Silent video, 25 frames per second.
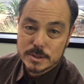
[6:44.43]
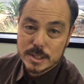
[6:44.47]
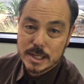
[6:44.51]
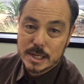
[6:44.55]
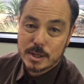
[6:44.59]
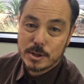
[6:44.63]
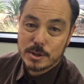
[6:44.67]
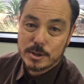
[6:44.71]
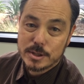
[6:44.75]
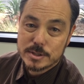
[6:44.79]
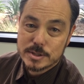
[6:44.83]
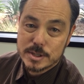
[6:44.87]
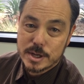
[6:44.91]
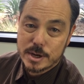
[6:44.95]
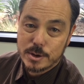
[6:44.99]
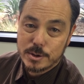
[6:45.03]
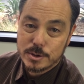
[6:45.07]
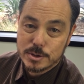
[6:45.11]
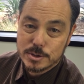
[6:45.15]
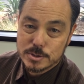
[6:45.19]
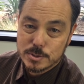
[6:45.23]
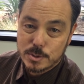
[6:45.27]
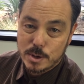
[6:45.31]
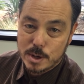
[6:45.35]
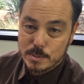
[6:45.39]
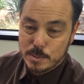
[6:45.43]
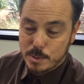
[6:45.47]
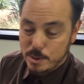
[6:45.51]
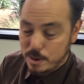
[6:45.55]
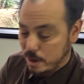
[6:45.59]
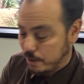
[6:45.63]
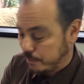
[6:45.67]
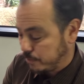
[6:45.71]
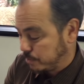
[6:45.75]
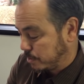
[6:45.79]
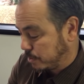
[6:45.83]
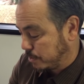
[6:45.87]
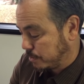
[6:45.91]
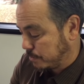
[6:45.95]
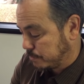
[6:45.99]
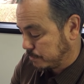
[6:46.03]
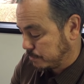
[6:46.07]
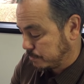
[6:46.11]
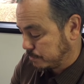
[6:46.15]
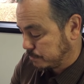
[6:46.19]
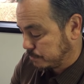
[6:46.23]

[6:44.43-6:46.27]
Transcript: check out those arrows where I pointed everything.